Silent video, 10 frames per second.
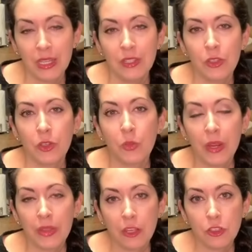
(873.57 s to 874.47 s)
So you'll
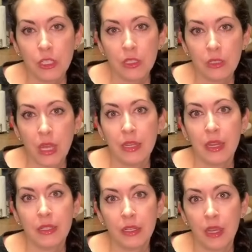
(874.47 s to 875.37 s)
wear that shield at
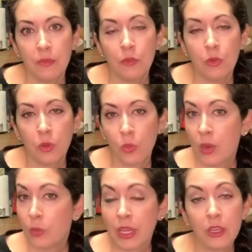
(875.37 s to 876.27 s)
nighttime for 1 week.